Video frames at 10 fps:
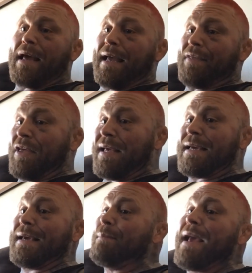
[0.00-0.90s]
I think
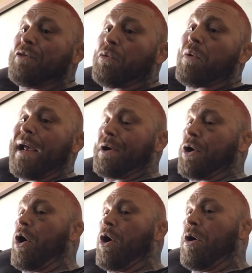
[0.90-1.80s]
he made the right
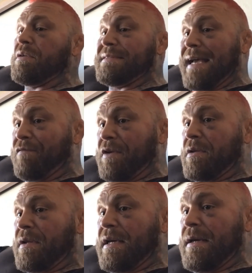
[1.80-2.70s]
call,
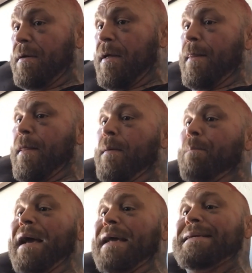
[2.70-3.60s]
definitely,
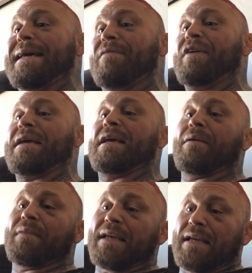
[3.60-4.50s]
by giving
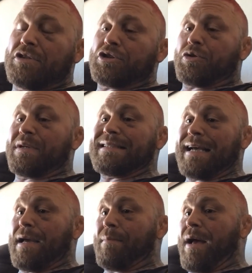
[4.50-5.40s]
him the injury
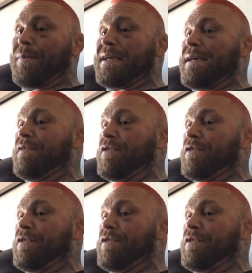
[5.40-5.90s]
timeout, even